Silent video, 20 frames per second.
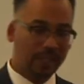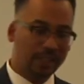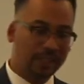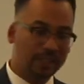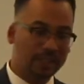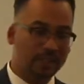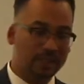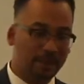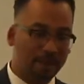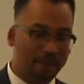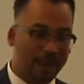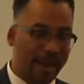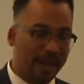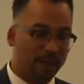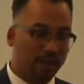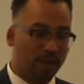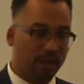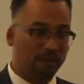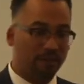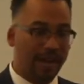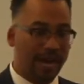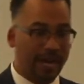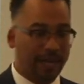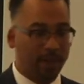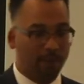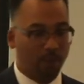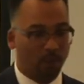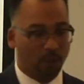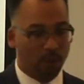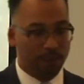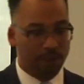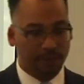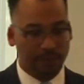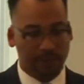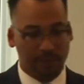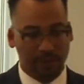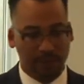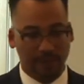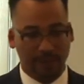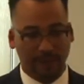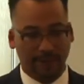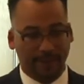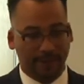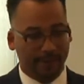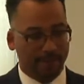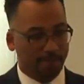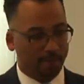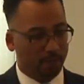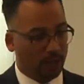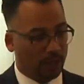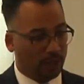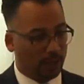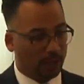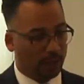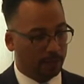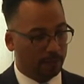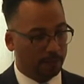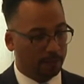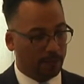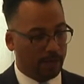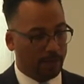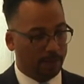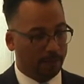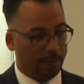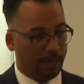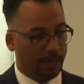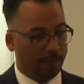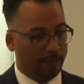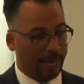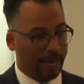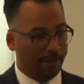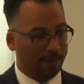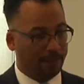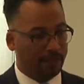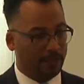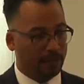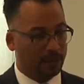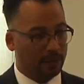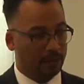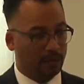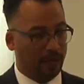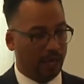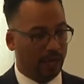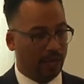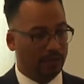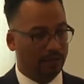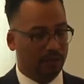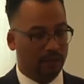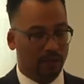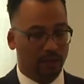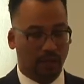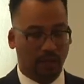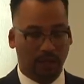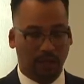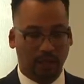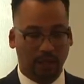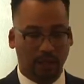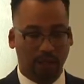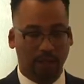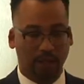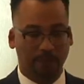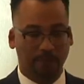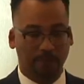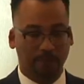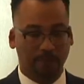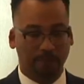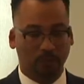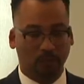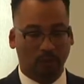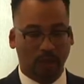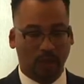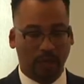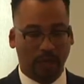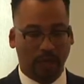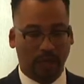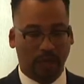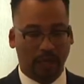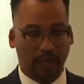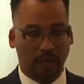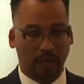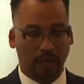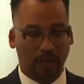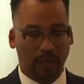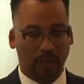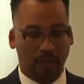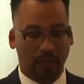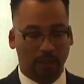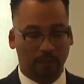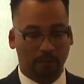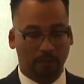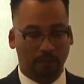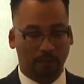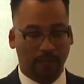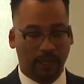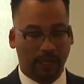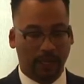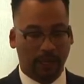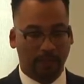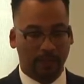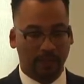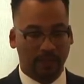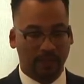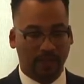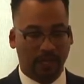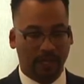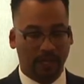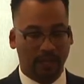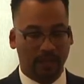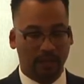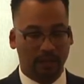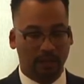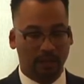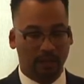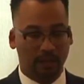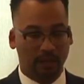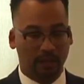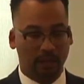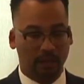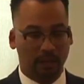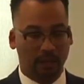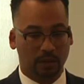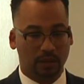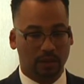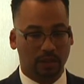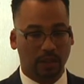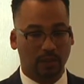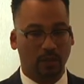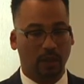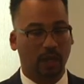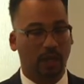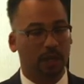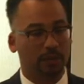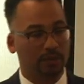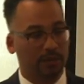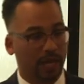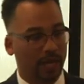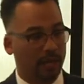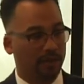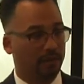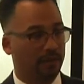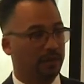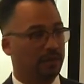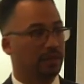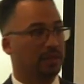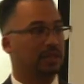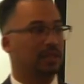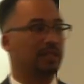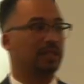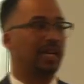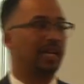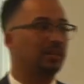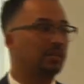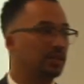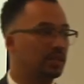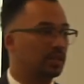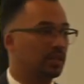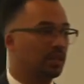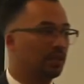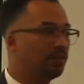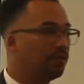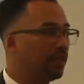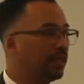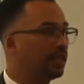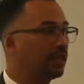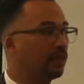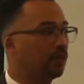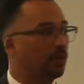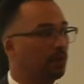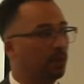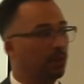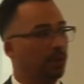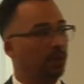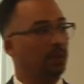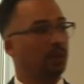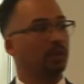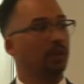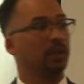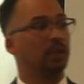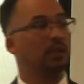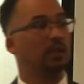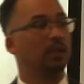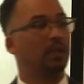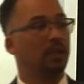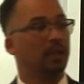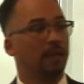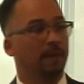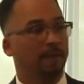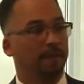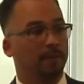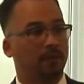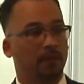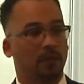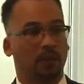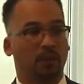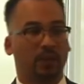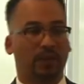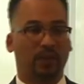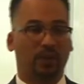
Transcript: this is a matter of high importance. I'm happy that you guys are here, and I'm excited to see what comes out of it. This is not just an event that we're putting on. You know,